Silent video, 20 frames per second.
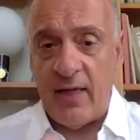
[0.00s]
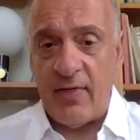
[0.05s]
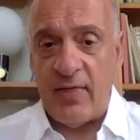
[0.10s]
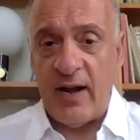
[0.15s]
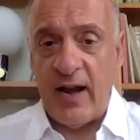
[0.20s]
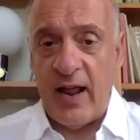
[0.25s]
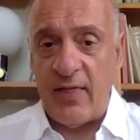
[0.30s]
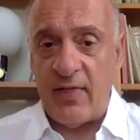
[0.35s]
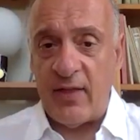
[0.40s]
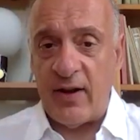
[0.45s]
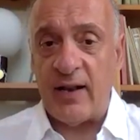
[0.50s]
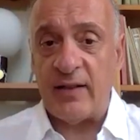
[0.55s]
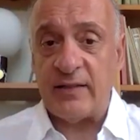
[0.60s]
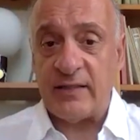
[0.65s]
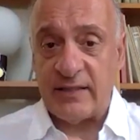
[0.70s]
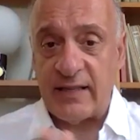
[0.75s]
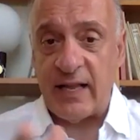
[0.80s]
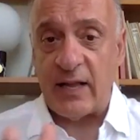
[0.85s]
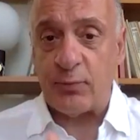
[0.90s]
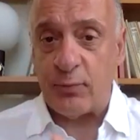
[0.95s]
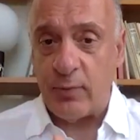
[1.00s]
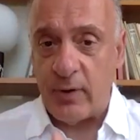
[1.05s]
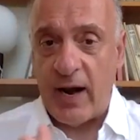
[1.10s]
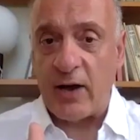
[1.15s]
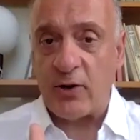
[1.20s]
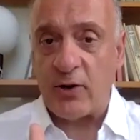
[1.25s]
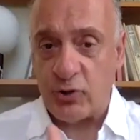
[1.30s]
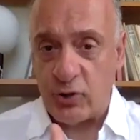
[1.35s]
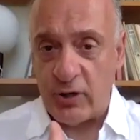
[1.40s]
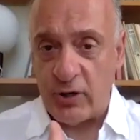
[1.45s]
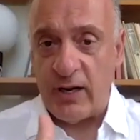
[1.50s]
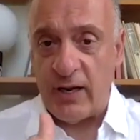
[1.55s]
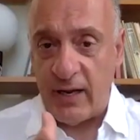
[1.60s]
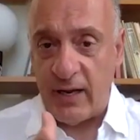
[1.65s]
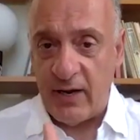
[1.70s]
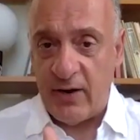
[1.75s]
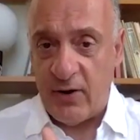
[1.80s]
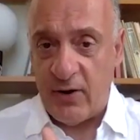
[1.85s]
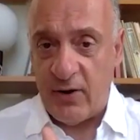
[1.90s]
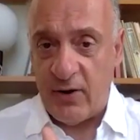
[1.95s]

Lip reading: the Netherlands, that were actually,